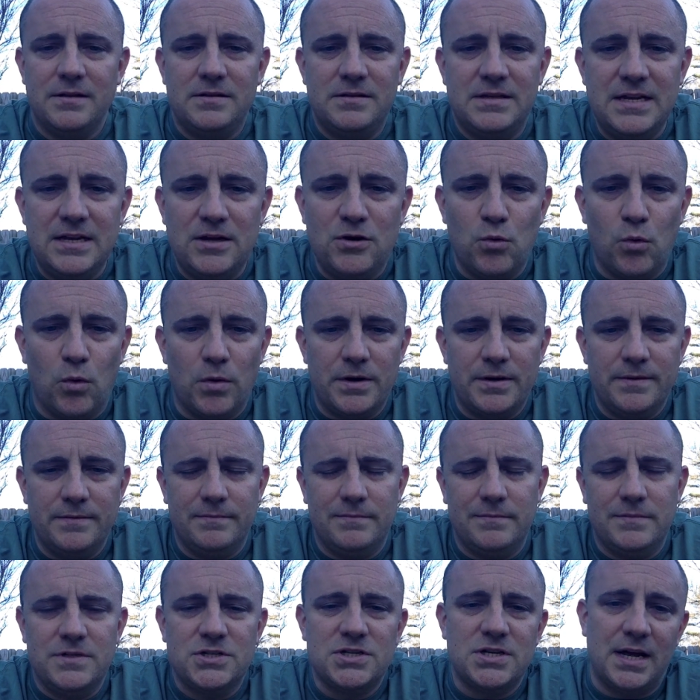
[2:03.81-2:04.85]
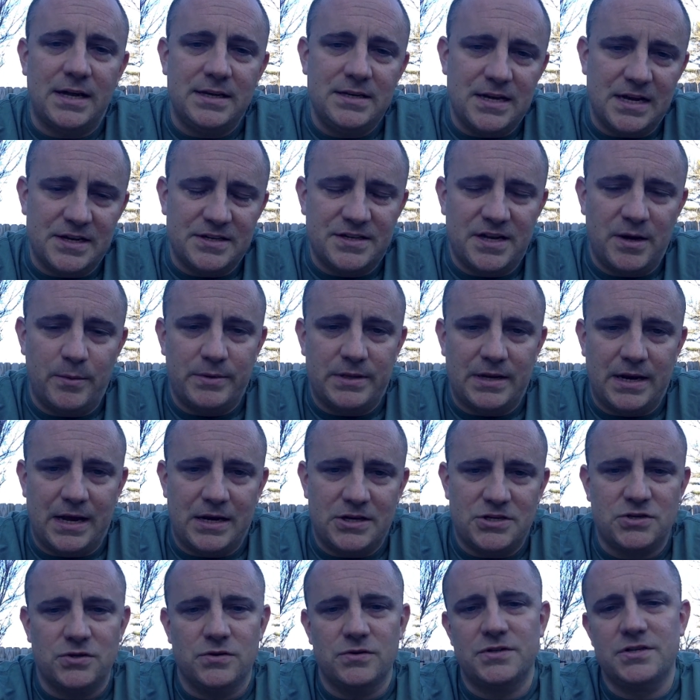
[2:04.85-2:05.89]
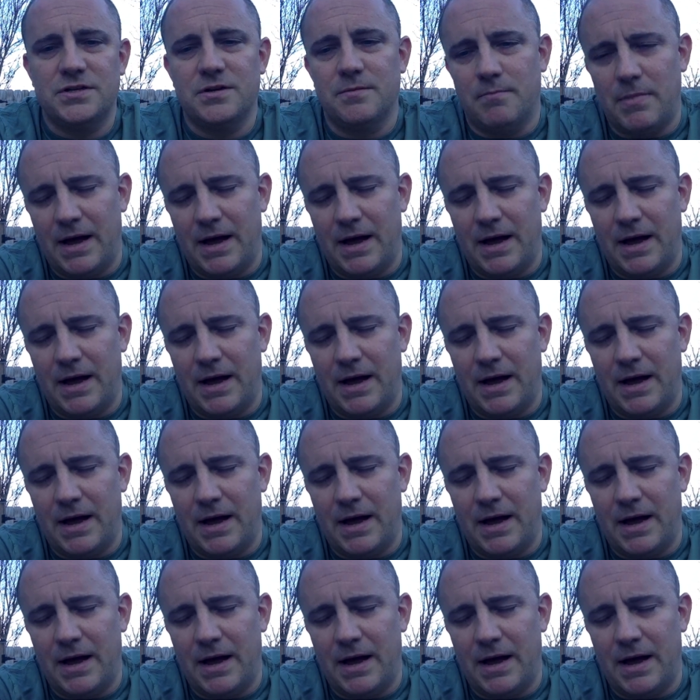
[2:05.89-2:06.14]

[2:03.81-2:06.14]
D. Gordon signed yesterday with the Nationals.